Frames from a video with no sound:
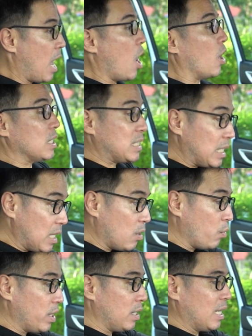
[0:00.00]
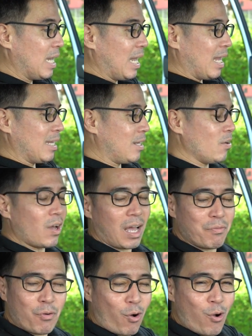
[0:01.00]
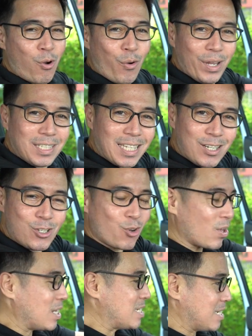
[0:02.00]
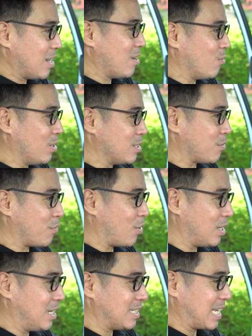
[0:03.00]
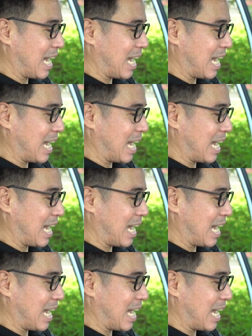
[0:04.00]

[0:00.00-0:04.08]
On the steering wheel, you know, I've always enjoyed the steering wheels of Hondas.